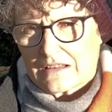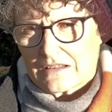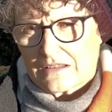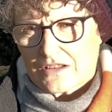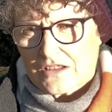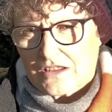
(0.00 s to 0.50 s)

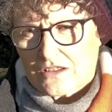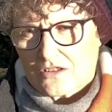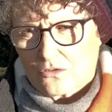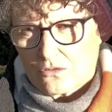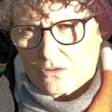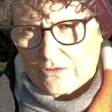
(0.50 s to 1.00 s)
the
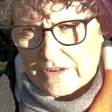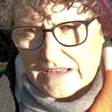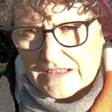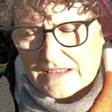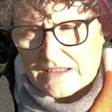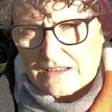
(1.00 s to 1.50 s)

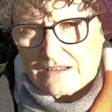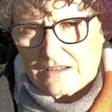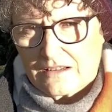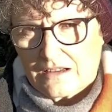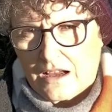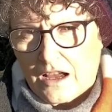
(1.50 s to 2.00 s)
story's
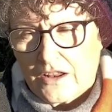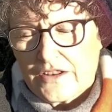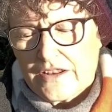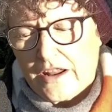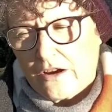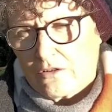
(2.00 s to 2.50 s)

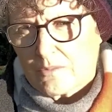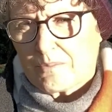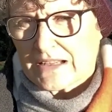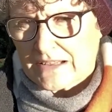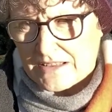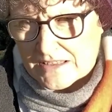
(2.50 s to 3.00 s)

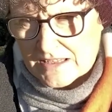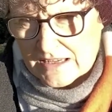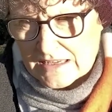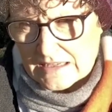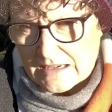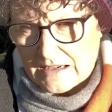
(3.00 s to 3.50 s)

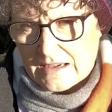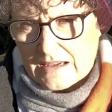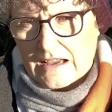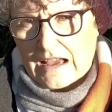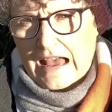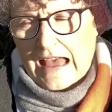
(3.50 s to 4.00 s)
unknowability,
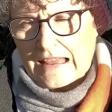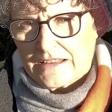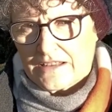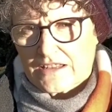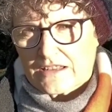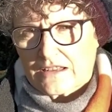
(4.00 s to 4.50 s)

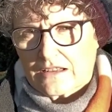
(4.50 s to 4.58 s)
and